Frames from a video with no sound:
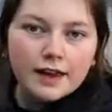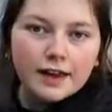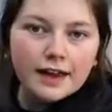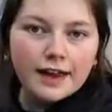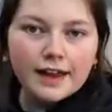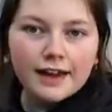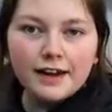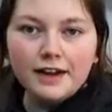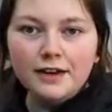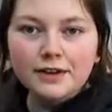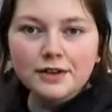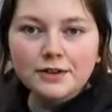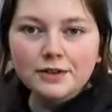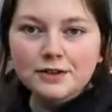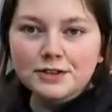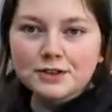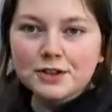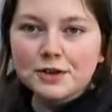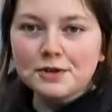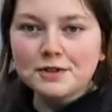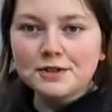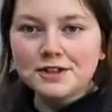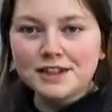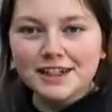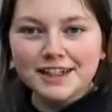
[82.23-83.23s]
Hello,
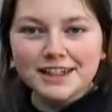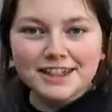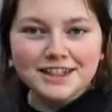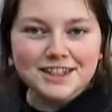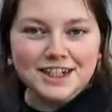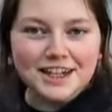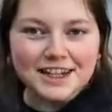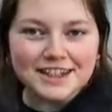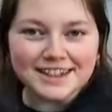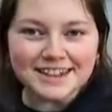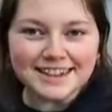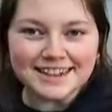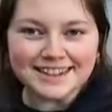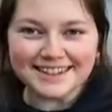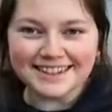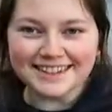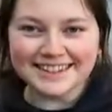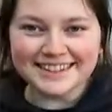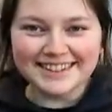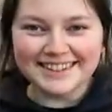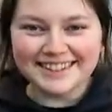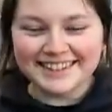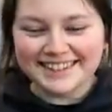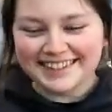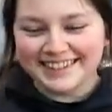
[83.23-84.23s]
totally jaded.
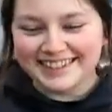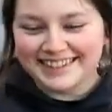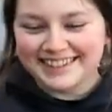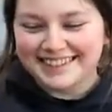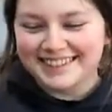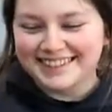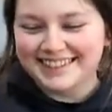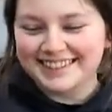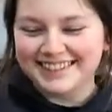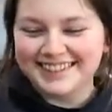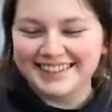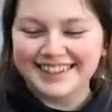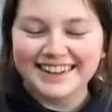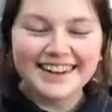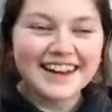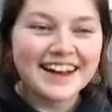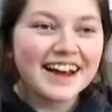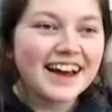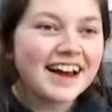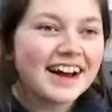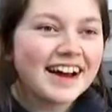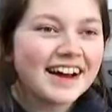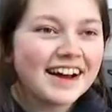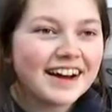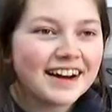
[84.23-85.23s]

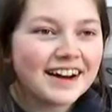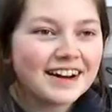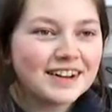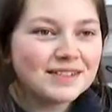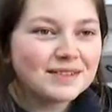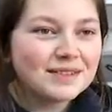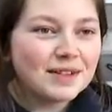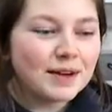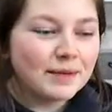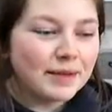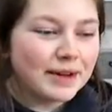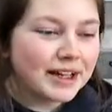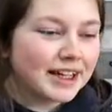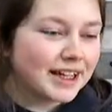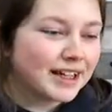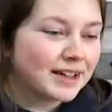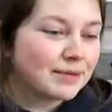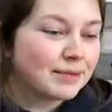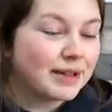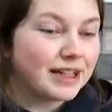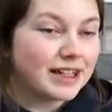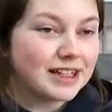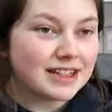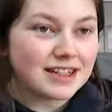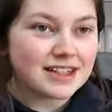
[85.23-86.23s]
I'm making
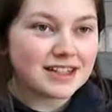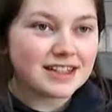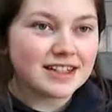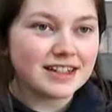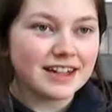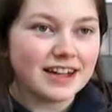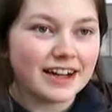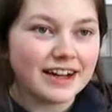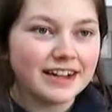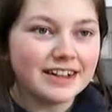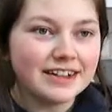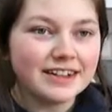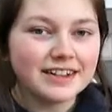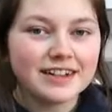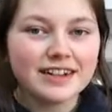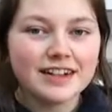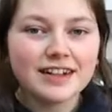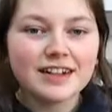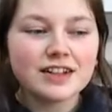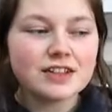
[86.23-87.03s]
pizzas today.